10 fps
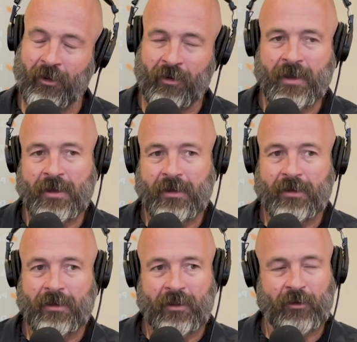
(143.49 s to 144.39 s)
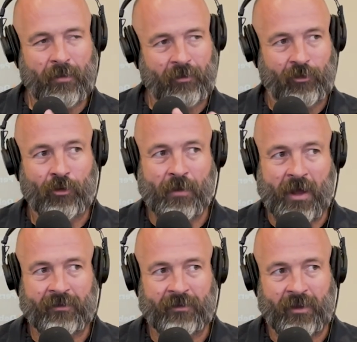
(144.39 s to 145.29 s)
So there's probably two
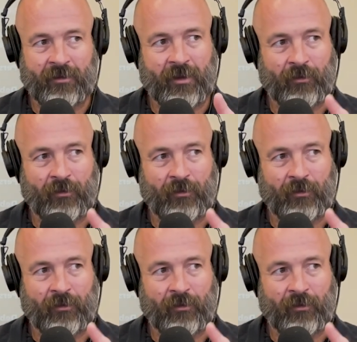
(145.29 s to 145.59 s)
parts of this.